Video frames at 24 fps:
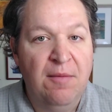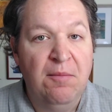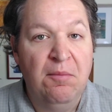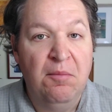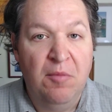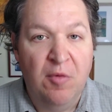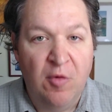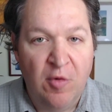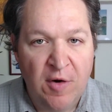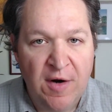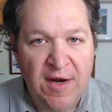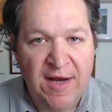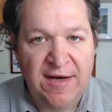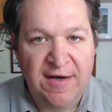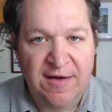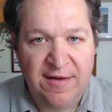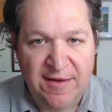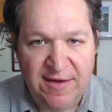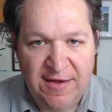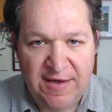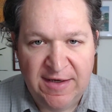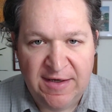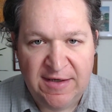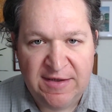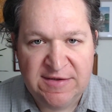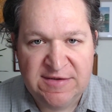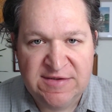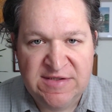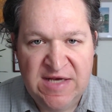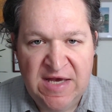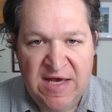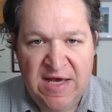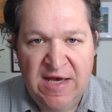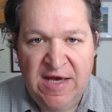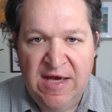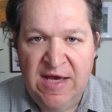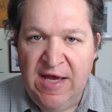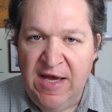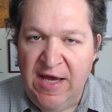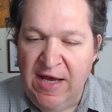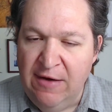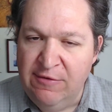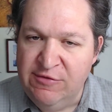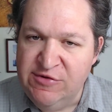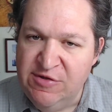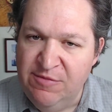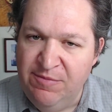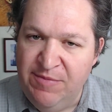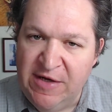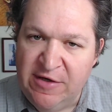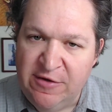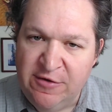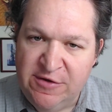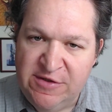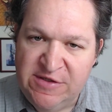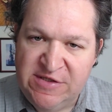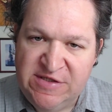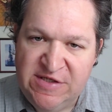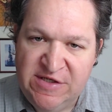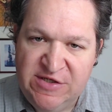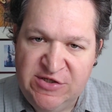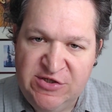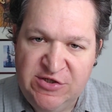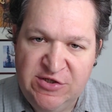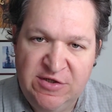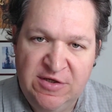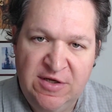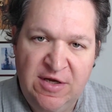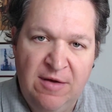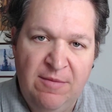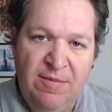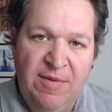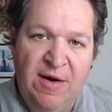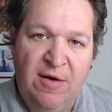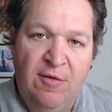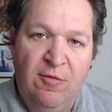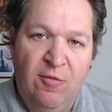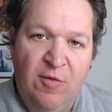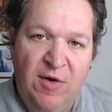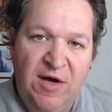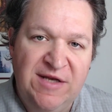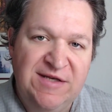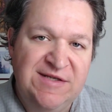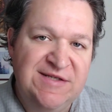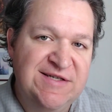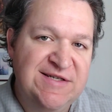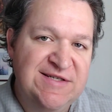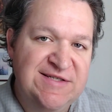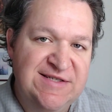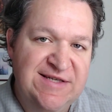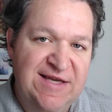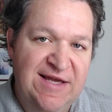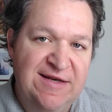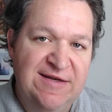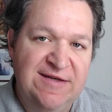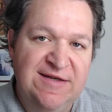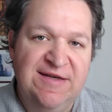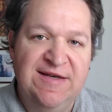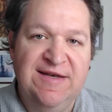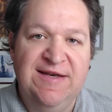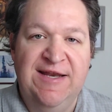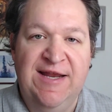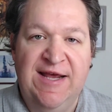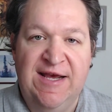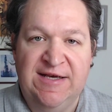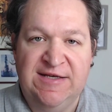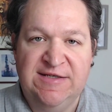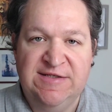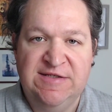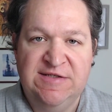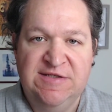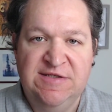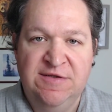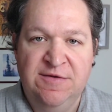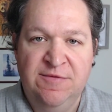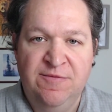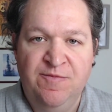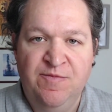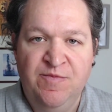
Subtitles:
more analytics. It was a better decision about what to send next.